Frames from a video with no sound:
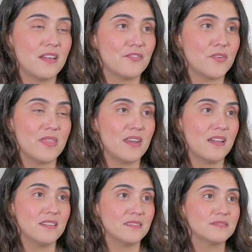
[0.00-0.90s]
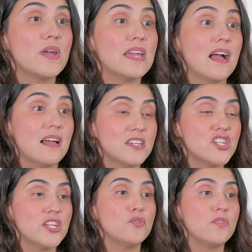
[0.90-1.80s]
from then on. In college,
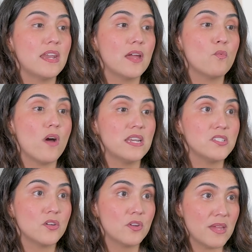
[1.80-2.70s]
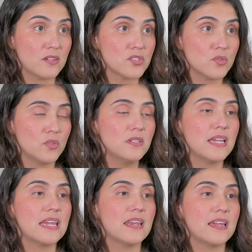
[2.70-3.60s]
I knew that I wanted to go to medical school,
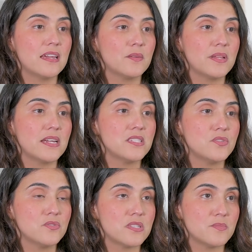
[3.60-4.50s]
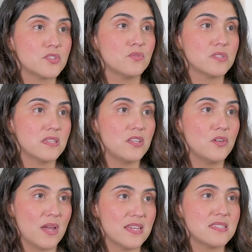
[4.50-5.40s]
and I had applied to some schools in the
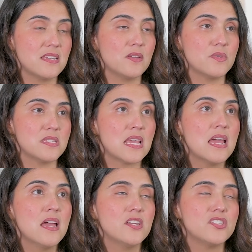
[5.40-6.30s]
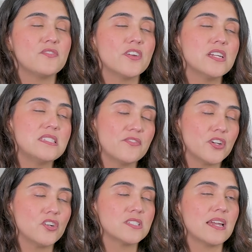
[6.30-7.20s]
US, and it was just very
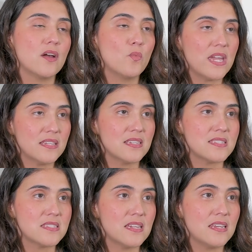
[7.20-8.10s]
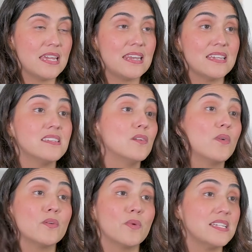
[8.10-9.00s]
difficult. I got waitlisted, and I didn't
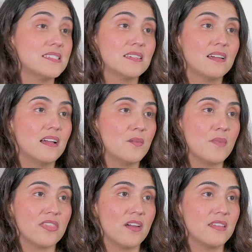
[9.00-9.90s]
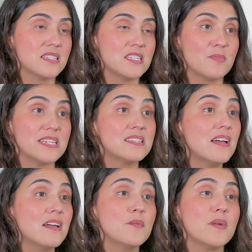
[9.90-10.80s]
want to wait. I thought, this is my
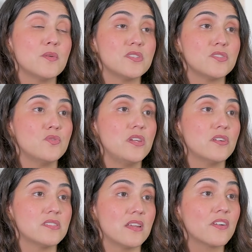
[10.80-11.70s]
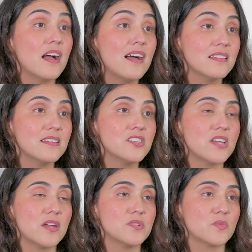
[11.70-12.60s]
time. I was 2 years out of college.
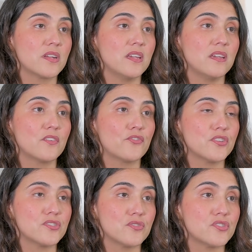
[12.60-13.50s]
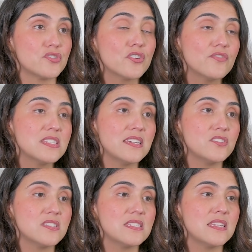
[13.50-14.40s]
I was working for a social service
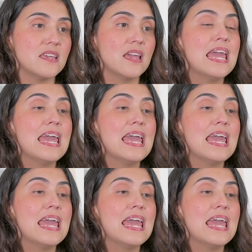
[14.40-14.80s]
agency,